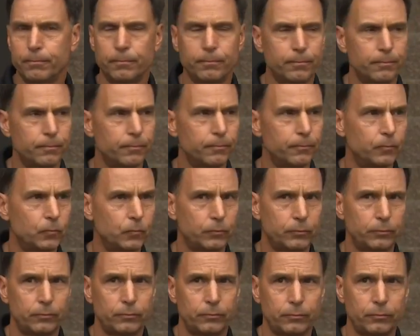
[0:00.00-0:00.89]
So you say
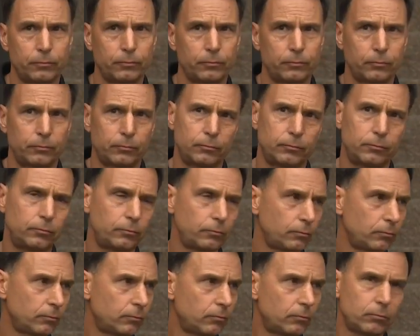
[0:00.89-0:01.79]

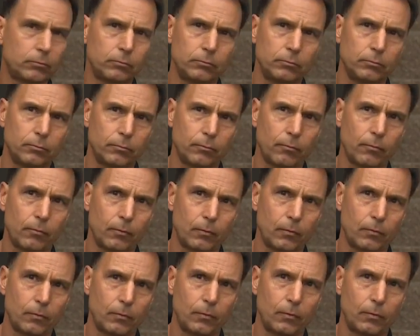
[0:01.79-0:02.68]
theft by deception.
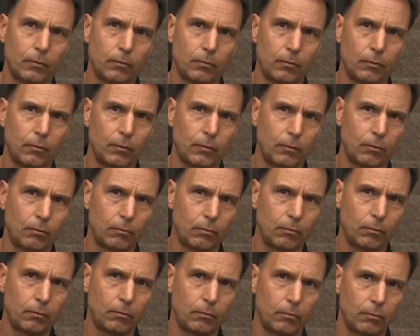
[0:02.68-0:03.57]
Can you kind of
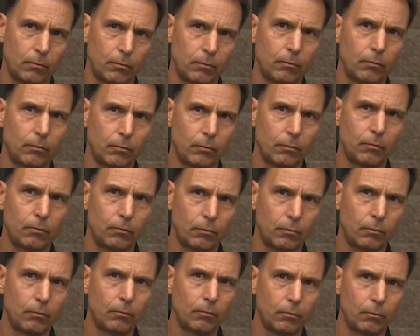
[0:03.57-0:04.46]
describe what that
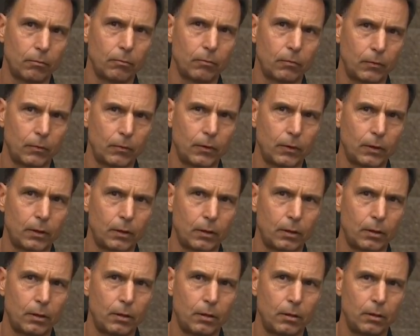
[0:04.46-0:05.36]
means? So there's
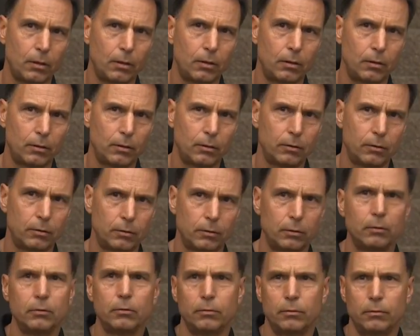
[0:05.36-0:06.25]
obviously an act
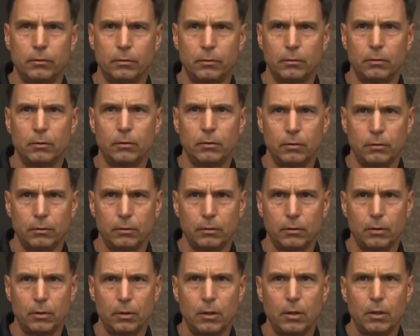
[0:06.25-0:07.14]
of deceiving
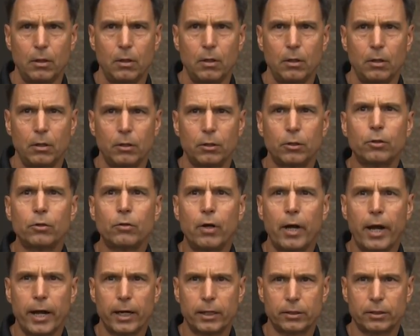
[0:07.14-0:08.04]
there.
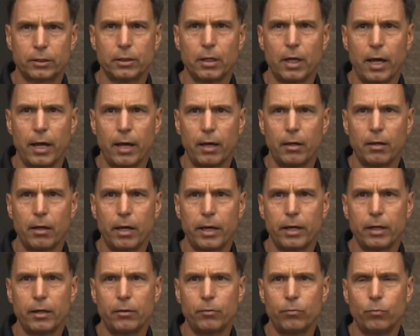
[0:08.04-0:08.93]
Correct. Uh,
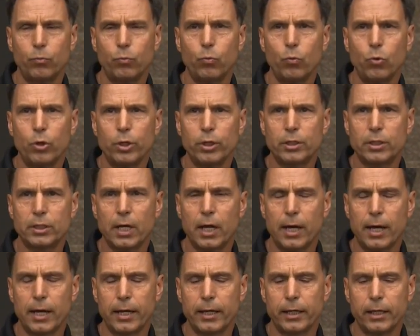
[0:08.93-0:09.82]
I would,
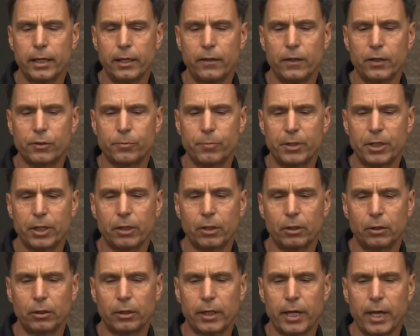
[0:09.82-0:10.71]
uh, in this
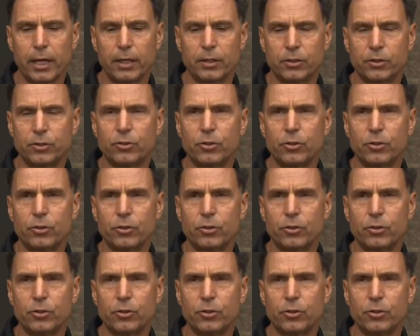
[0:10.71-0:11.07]
particular case,